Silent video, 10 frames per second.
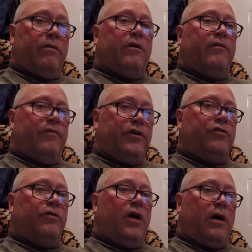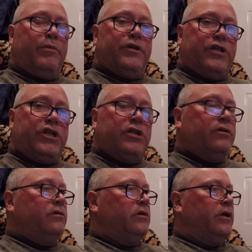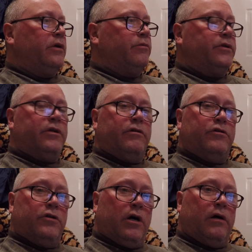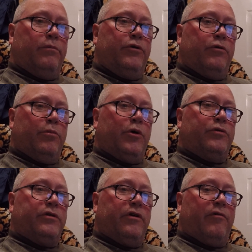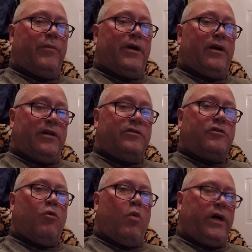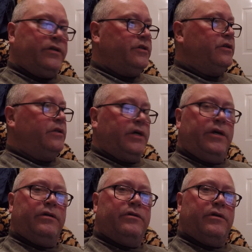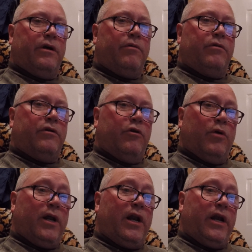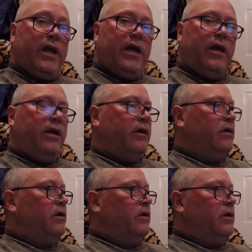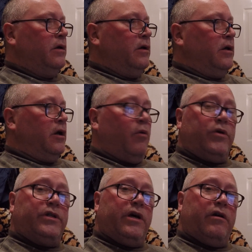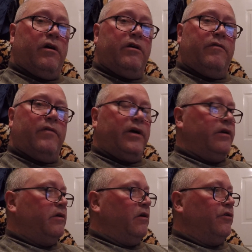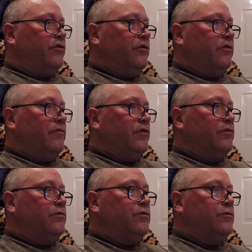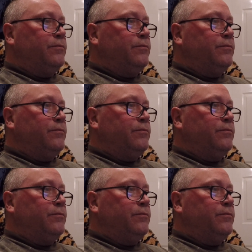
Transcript: the official opposition, and it was their job to oppose the government and at least question things, you know, do a little digging. It wasn't that hard to find alternative views.